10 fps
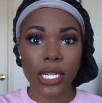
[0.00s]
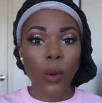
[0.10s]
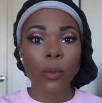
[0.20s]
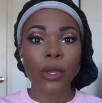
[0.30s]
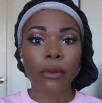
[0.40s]
I
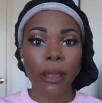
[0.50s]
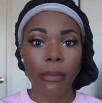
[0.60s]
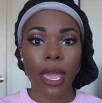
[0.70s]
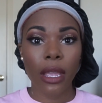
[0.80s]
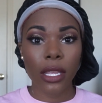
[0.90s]
will be right
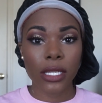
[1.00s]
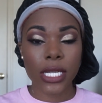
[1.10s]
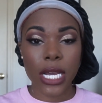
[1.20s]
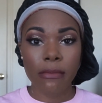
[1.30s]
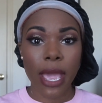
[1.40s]
back to
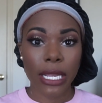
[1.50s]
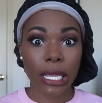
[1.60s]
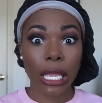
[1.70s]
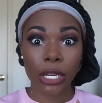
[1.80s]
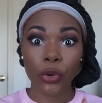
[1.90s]
come back
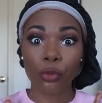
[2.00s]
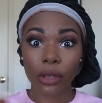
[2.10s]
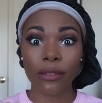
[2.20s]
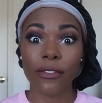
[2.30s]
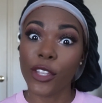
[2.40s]
and
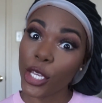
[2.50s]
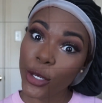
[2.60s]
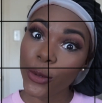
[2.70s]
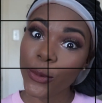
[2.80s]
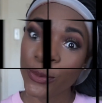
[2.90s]

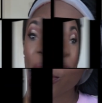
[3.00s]
review.